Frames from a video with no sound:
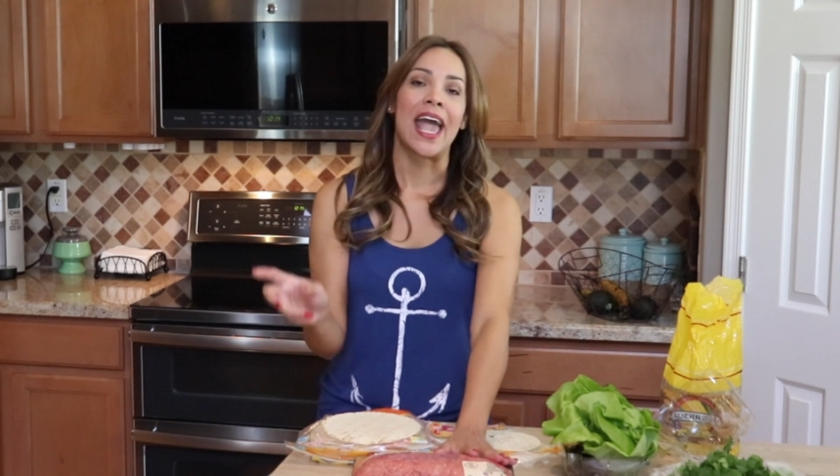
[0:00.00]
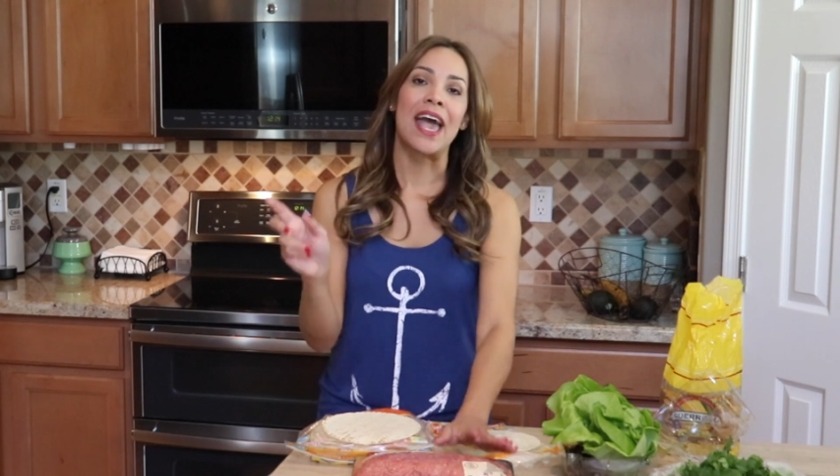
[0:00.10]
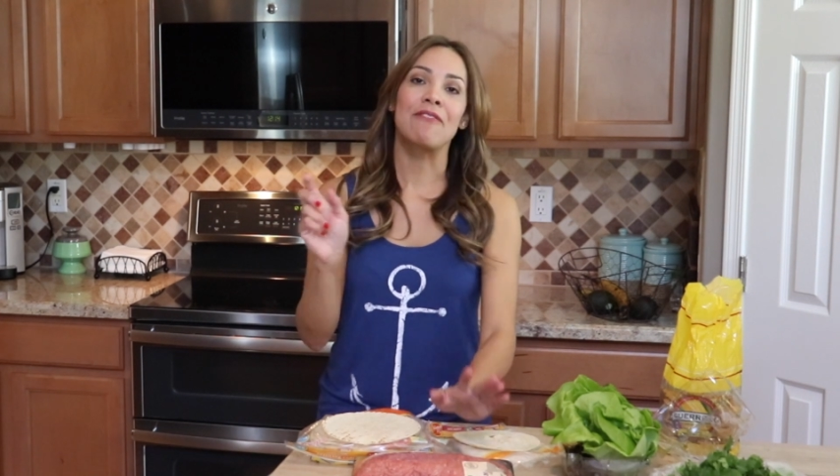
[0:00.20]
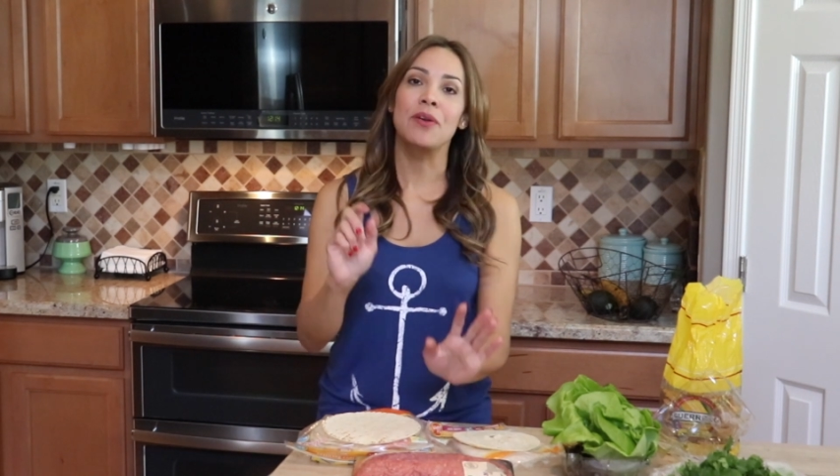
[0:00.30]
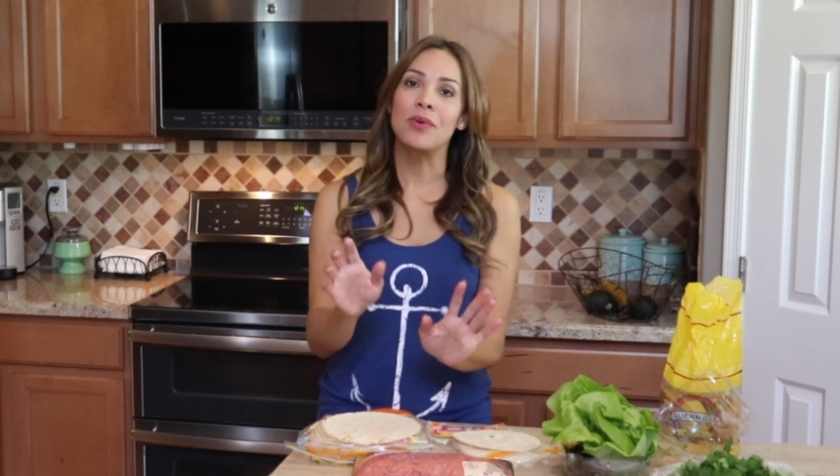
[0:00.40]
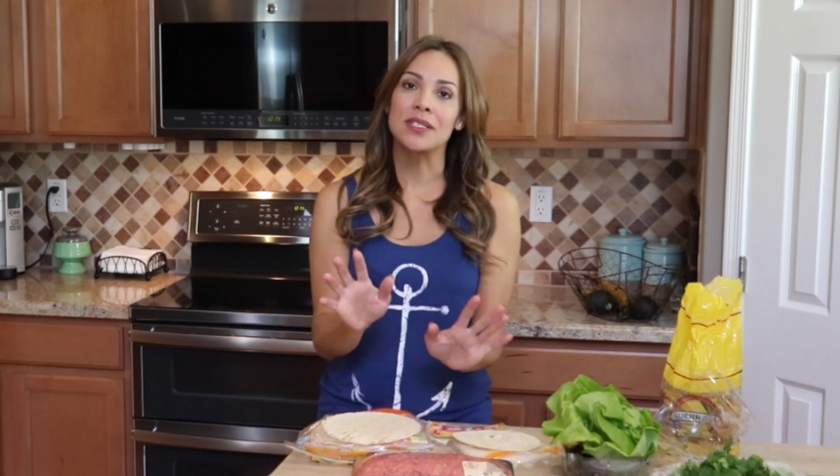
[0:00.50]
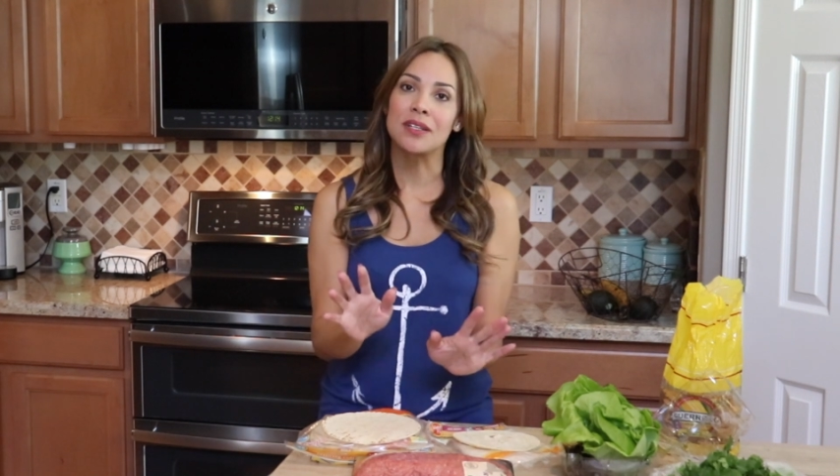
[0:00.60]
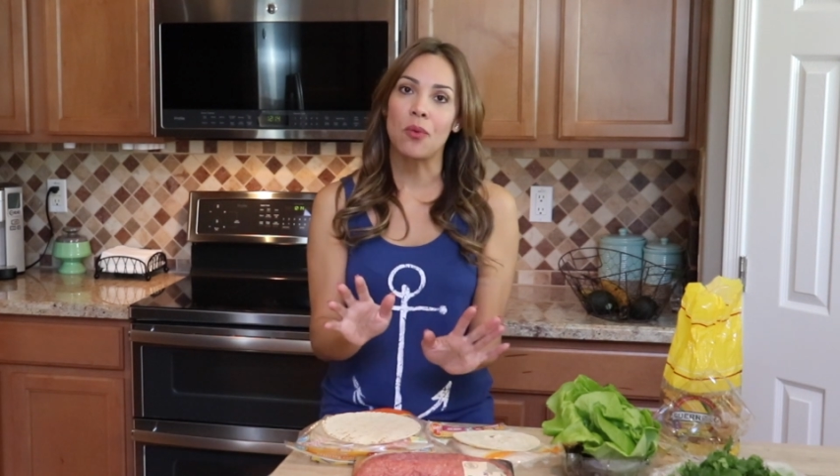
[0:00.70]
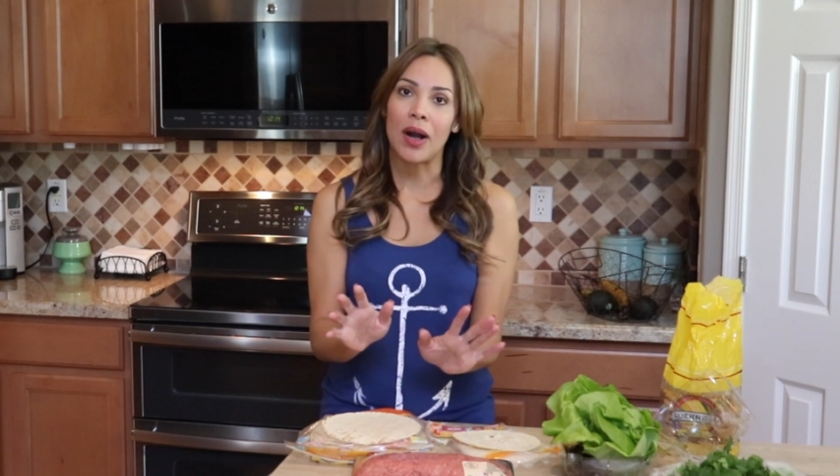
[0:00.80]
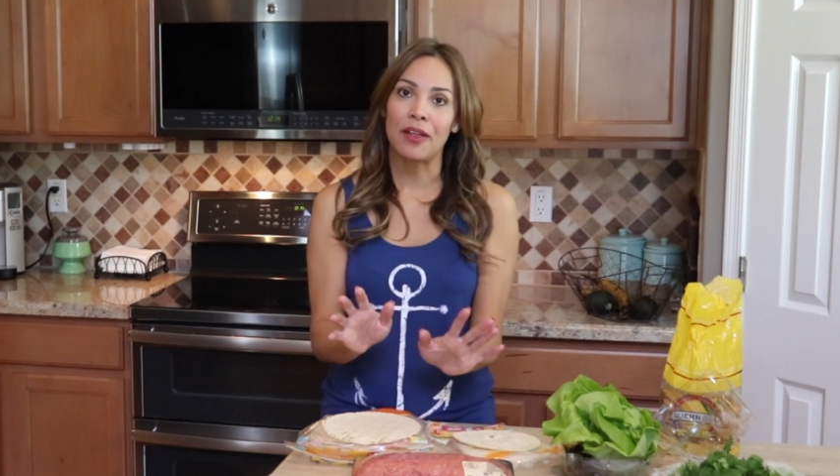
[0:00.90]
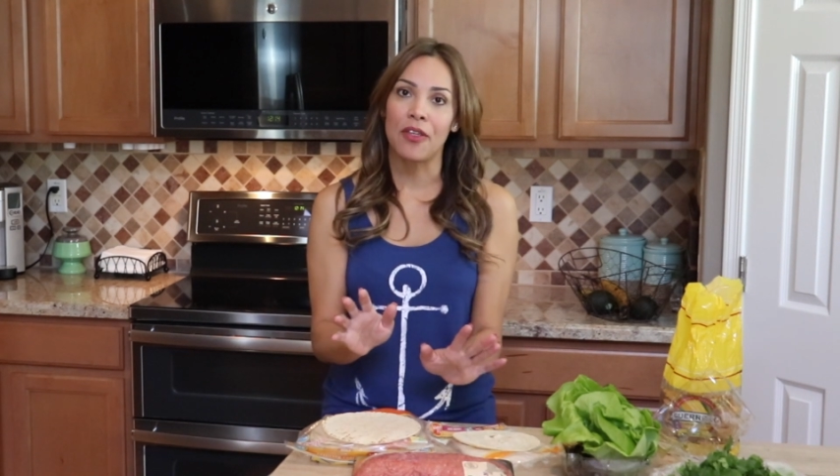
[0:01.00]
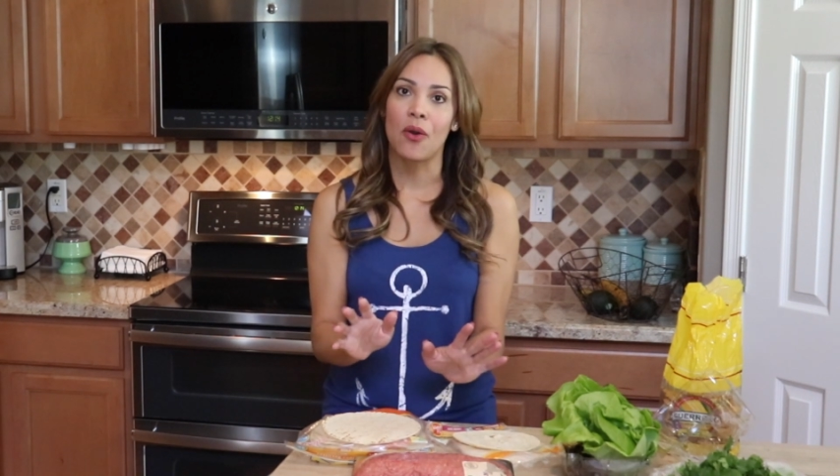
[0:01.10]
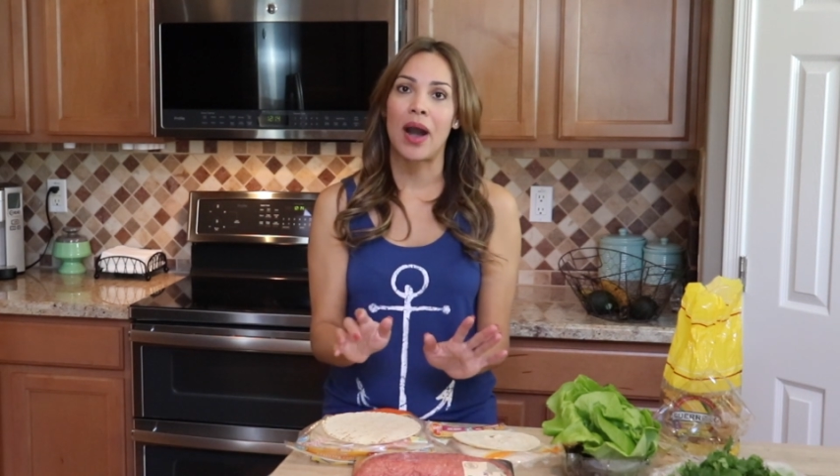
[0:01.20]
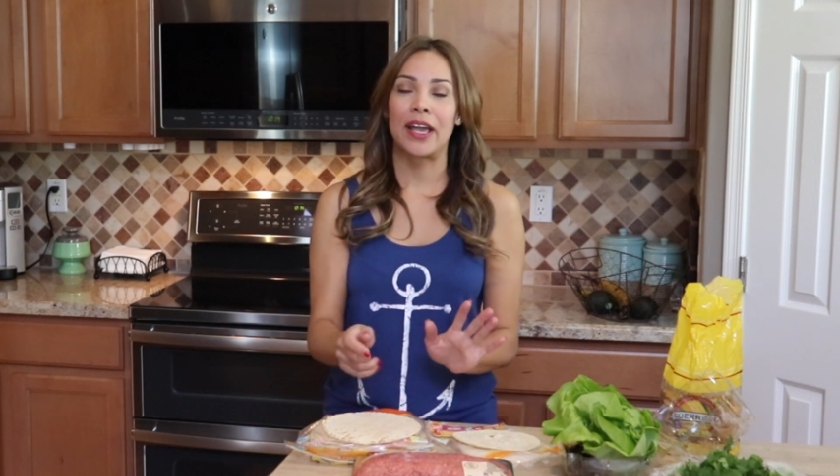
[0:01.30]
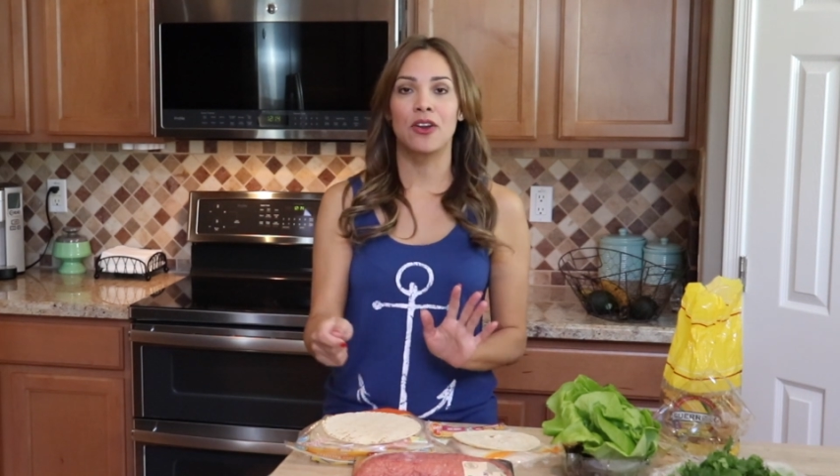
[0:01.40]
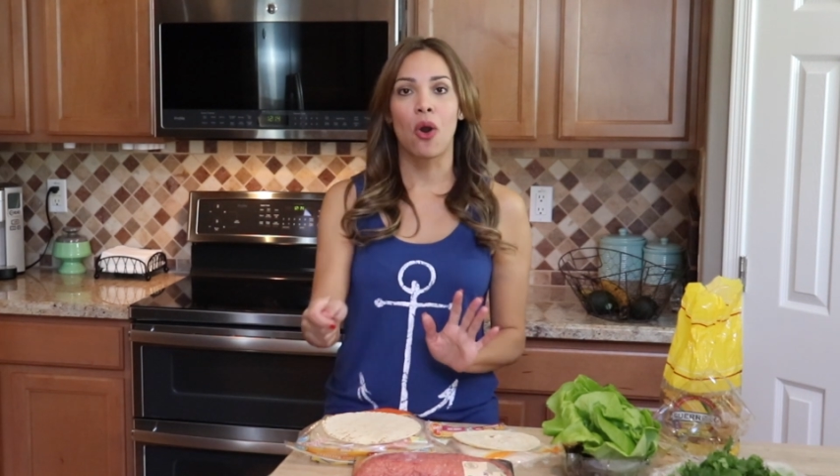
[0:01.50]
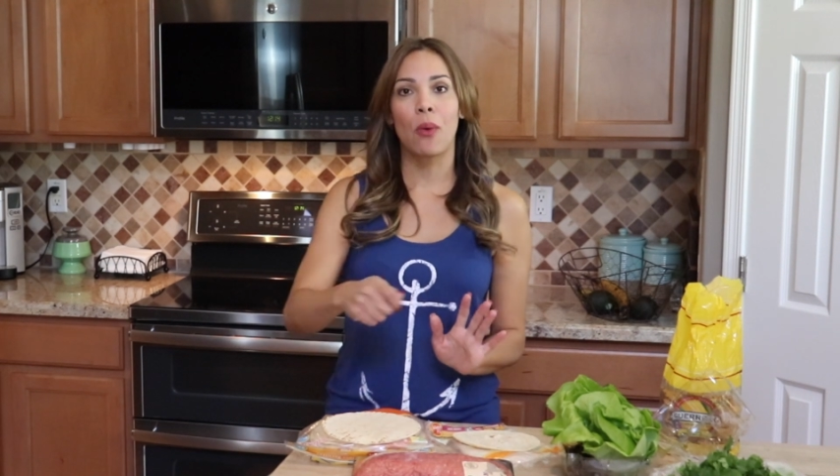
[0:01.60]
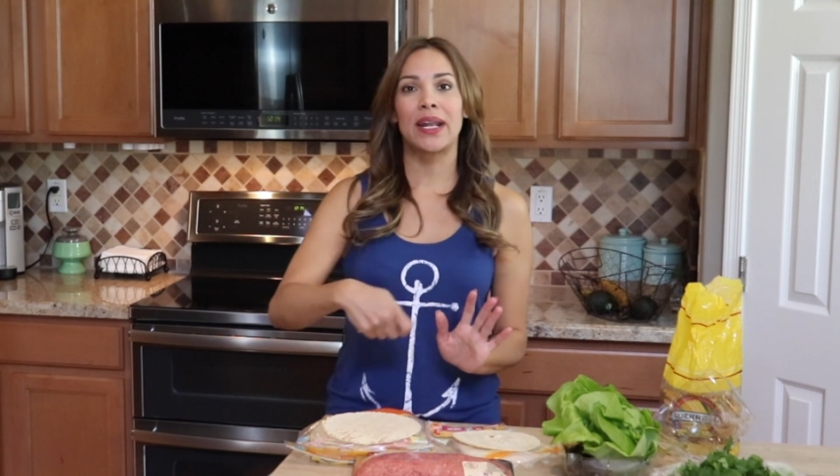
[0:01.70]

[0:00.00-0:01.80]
Every once in a while though, I go